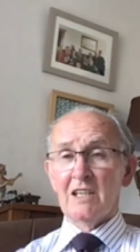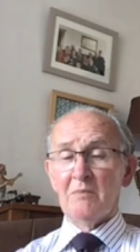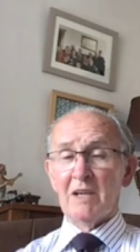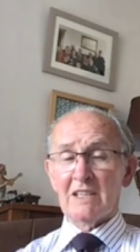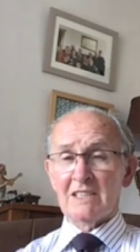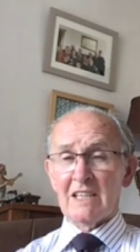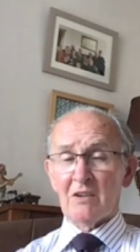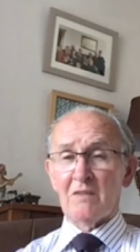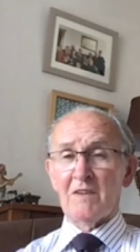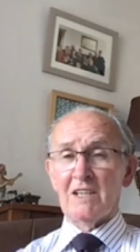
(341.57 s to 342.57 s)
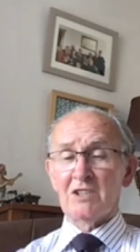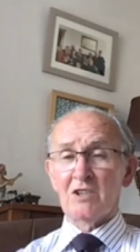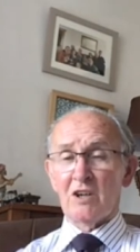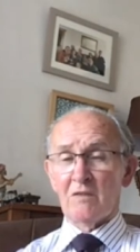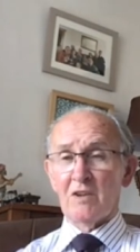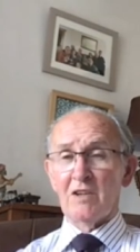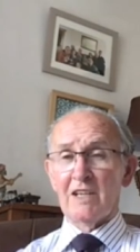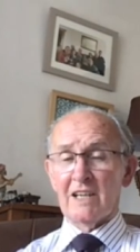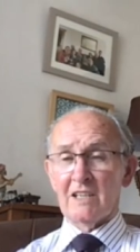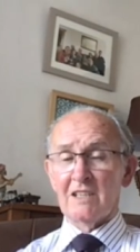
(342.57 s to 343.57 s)
make a sacrifice and cover their
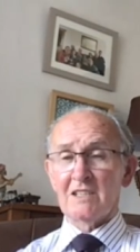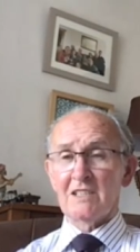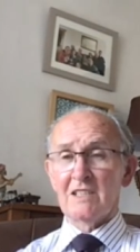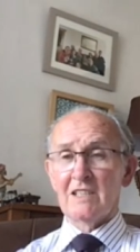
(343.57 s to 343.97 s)
nakedness.